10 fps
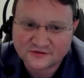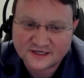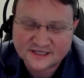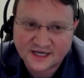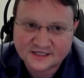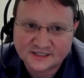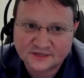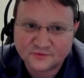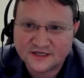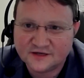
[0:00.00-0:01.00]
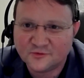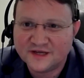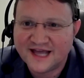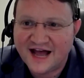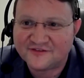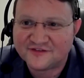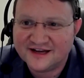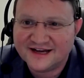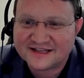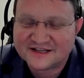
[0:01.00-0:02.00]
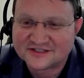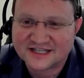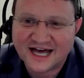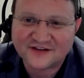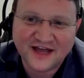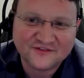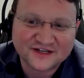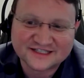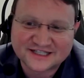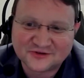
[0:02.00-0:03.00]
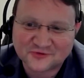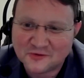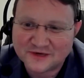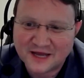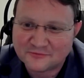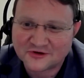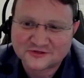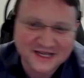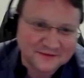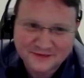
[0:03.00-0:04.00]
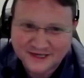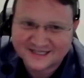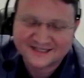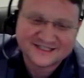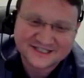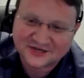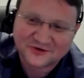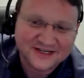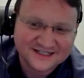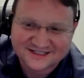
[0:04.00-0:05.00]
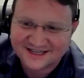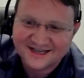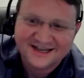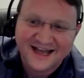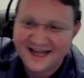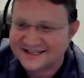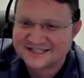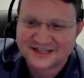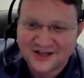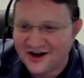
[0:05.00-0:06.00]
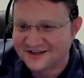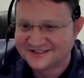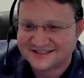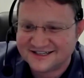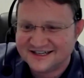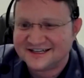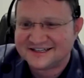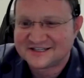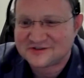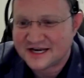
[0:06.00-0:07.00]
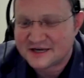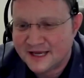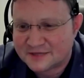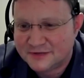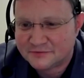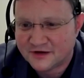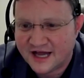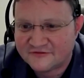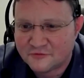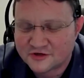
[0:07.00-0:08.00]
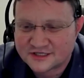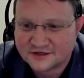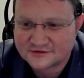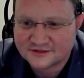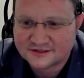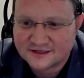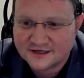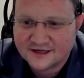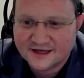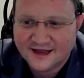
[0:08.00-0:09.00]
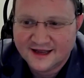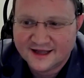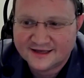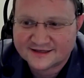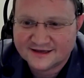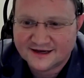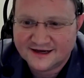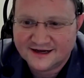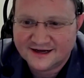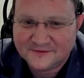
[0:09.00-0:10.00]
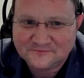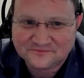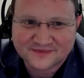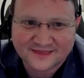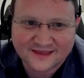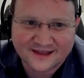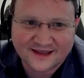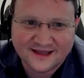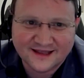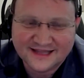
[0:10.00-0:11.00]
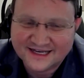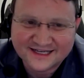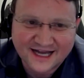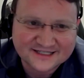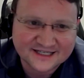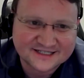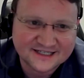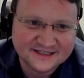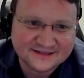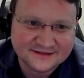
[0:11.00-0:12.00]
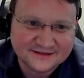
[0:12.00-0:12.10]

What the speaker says: rates, actually. And there's a lot of evidence that Roman emperors kept making these decrees and these laws to try to make people have more children, and they did not succeed.